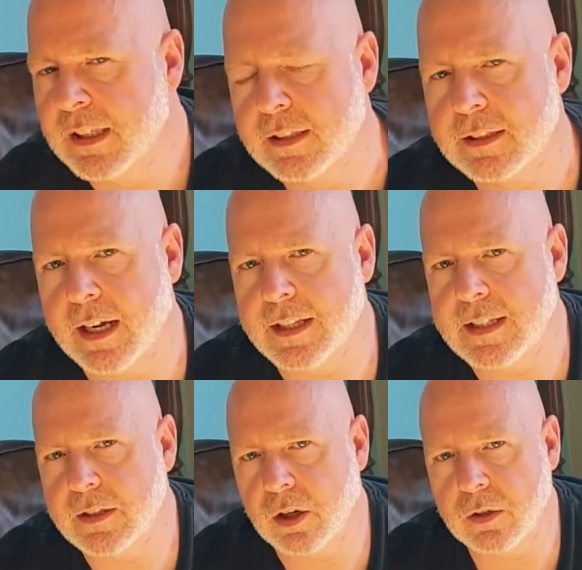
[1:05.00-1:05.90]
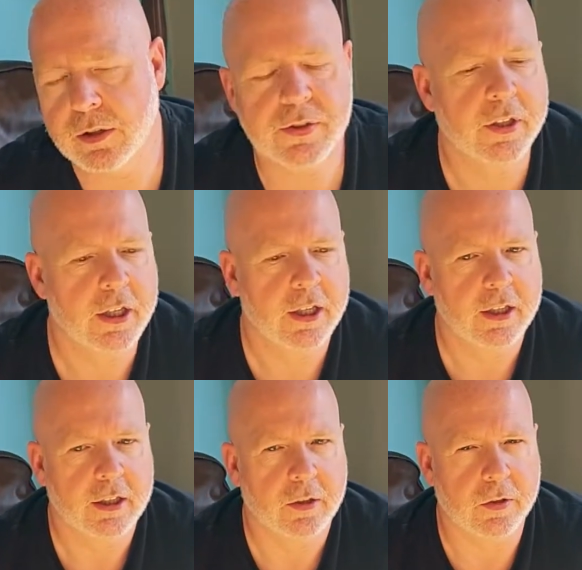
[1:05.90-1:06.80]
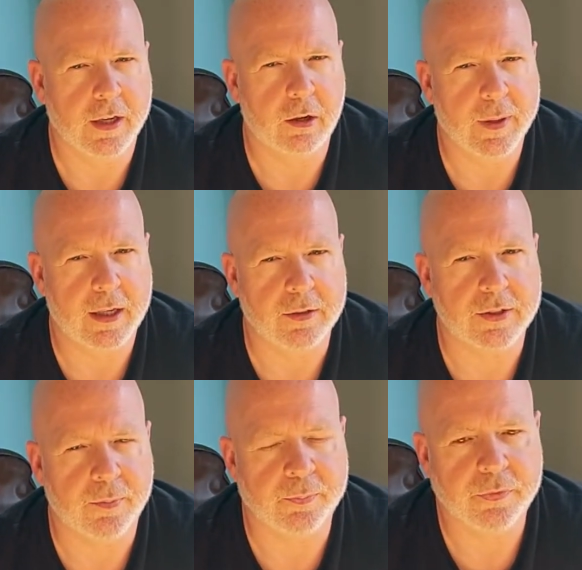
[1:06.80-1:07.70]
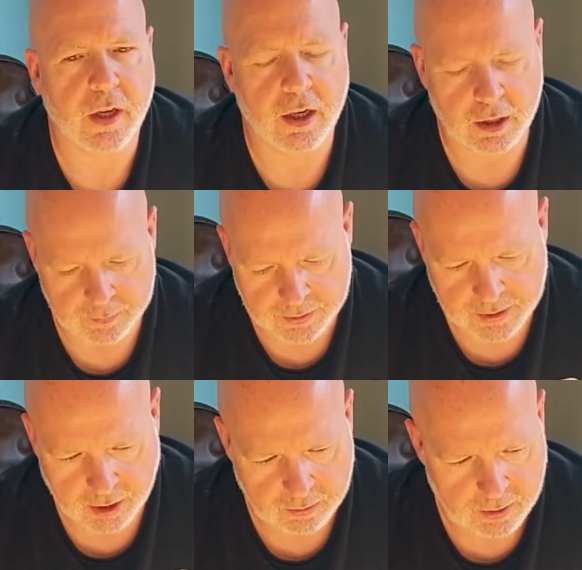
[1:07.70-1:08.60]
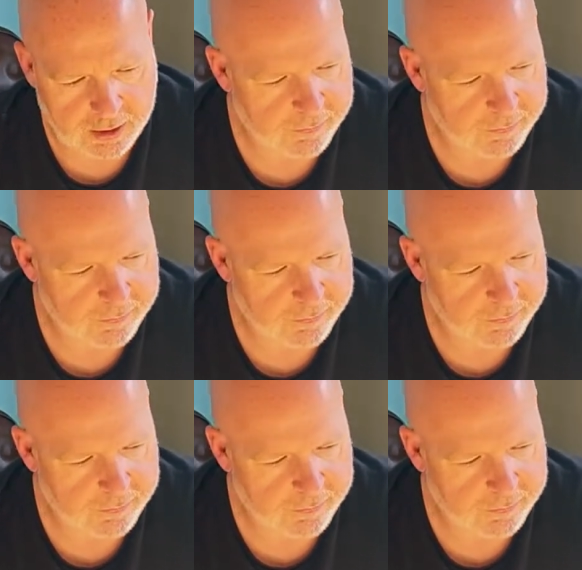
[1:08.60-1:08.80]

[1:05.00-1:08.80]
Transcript: $90 or thereabouts. So I've